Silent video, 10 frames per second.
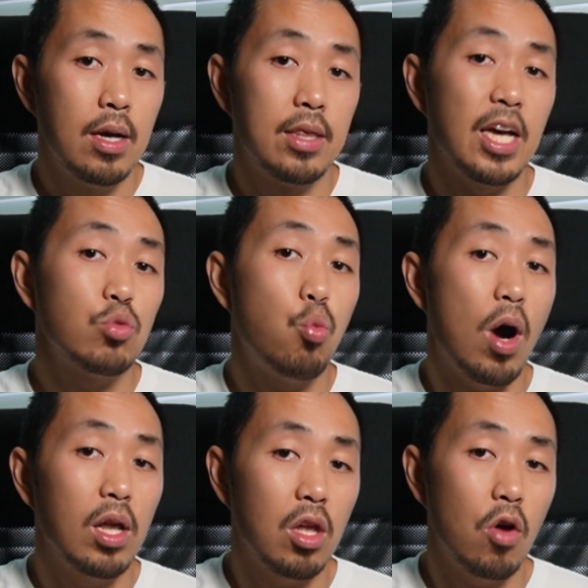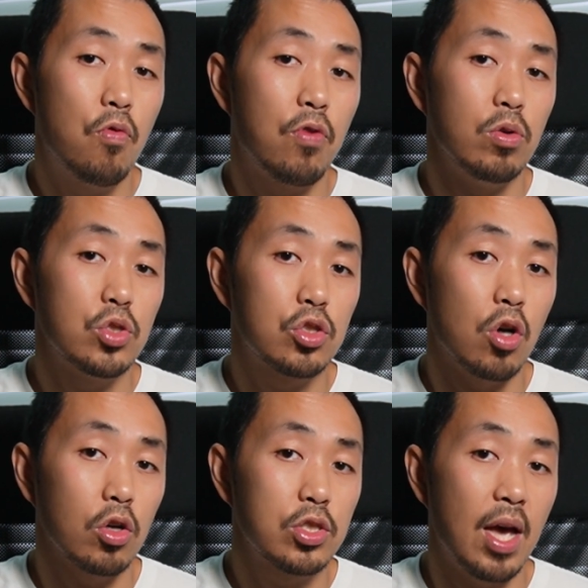That's why low float
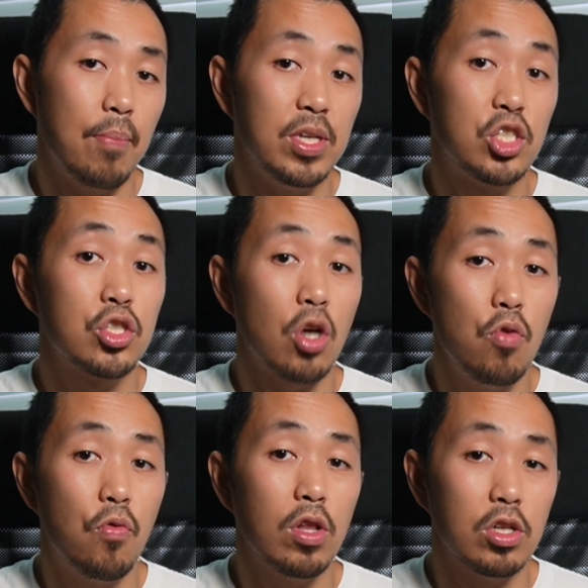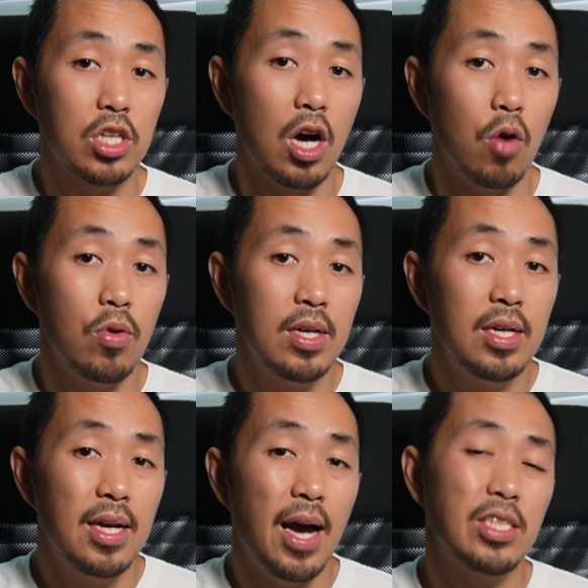stocks can be so volatile,
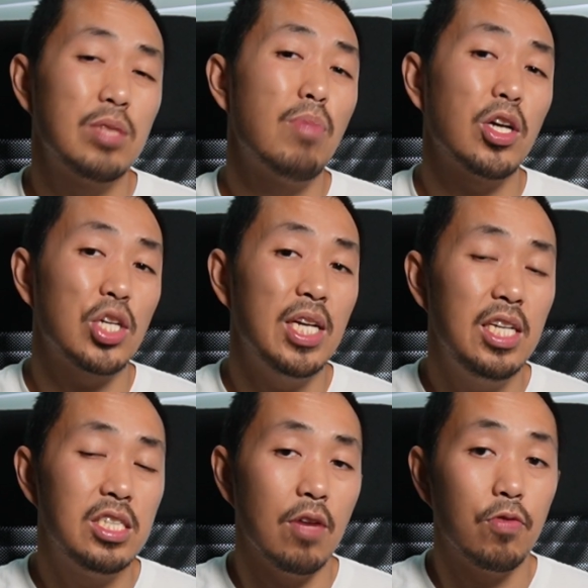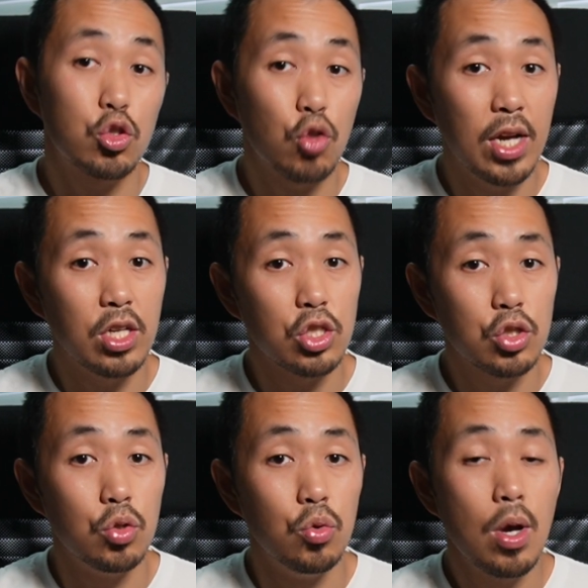as it's much easier for traders
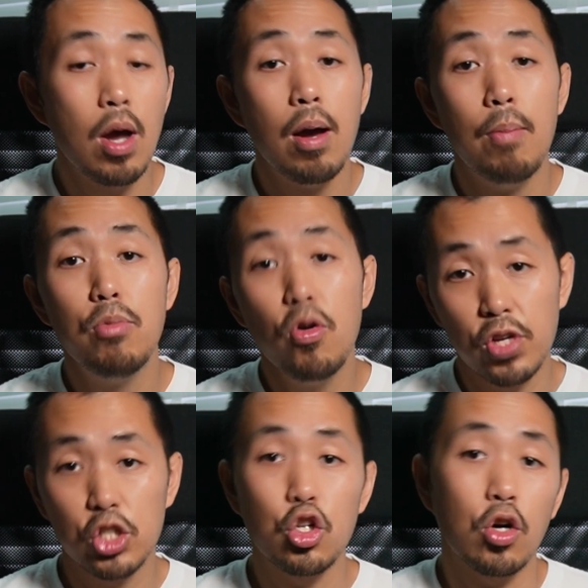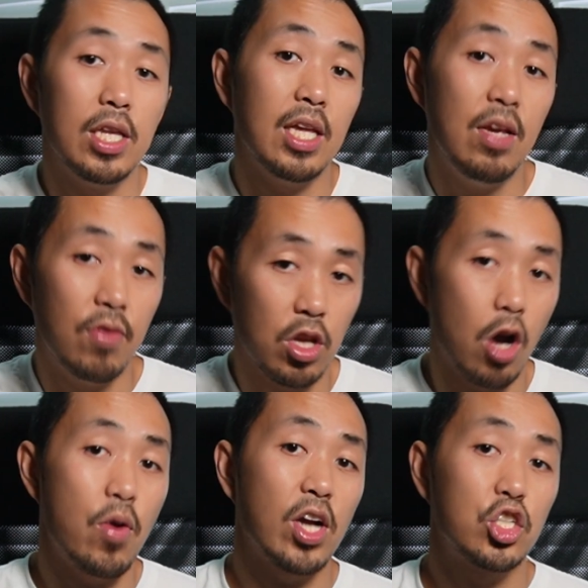to move the stock in either
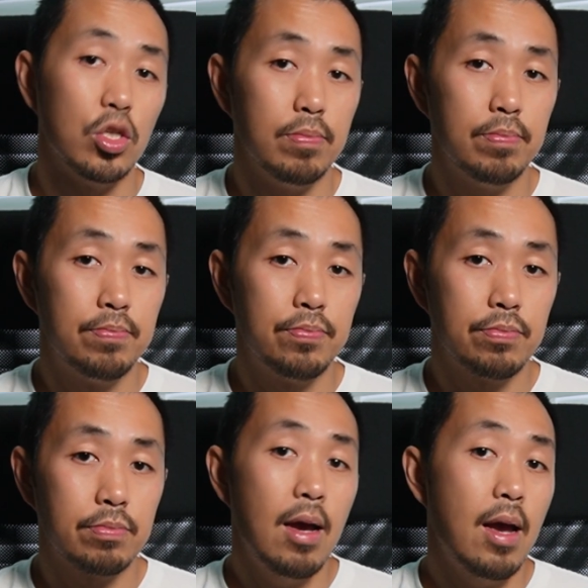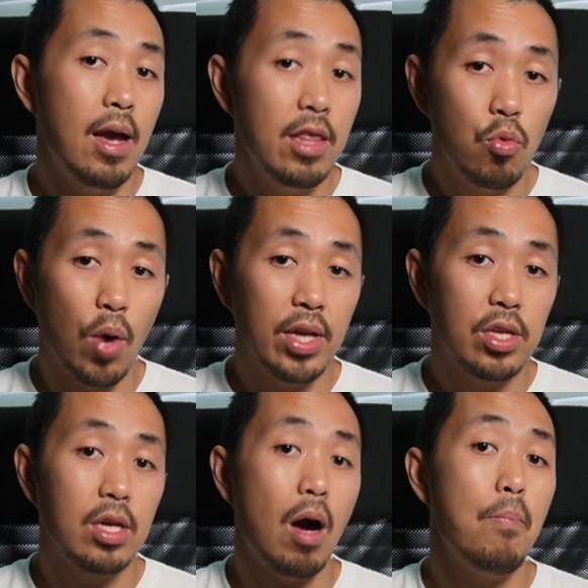direction. Anyway,
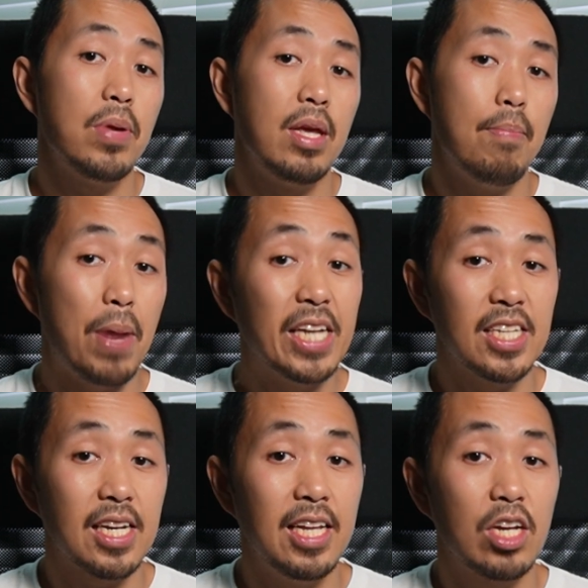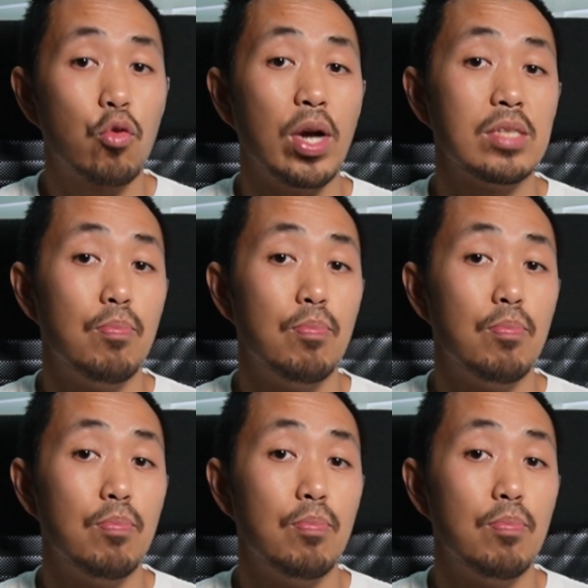the company basically creates